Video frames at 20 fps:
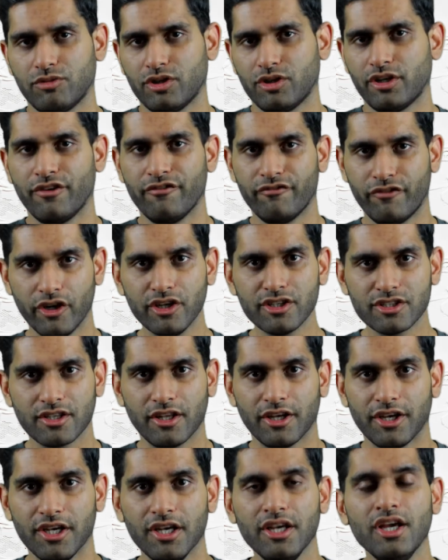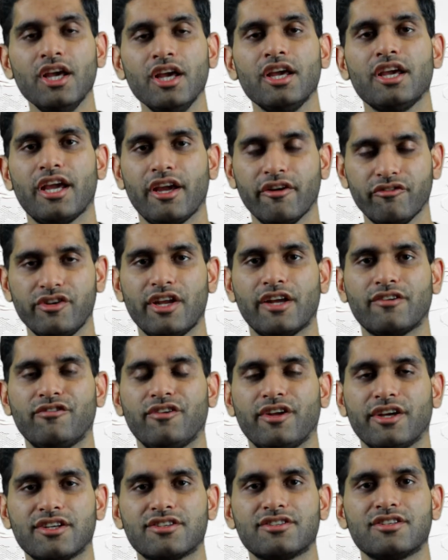Conversely, if
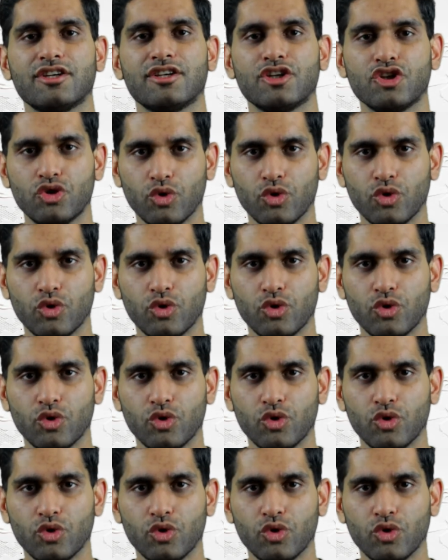Netflix